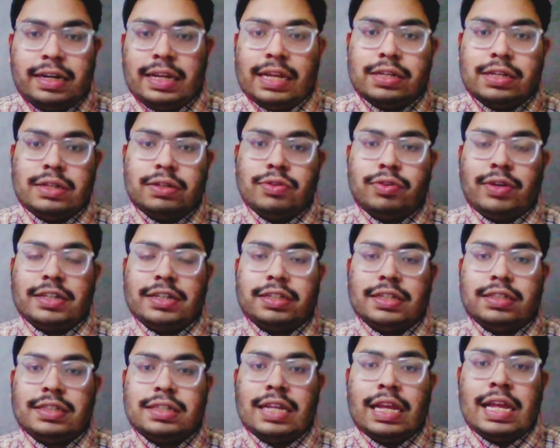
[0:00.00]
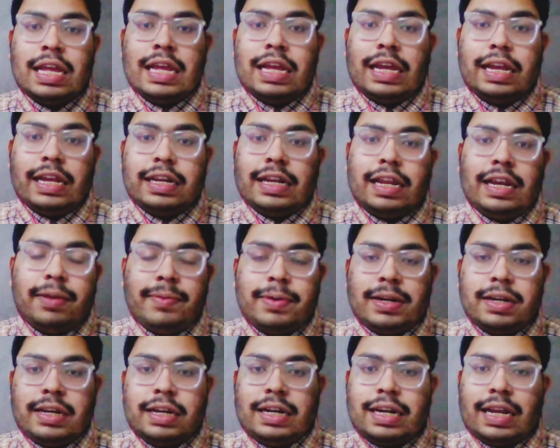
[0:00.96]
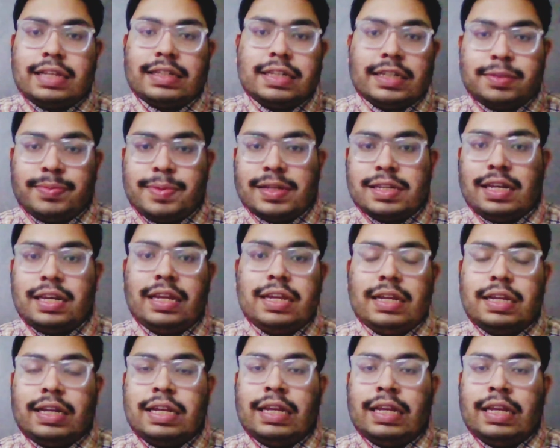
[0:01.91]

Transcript: educations, in elementary classes, especially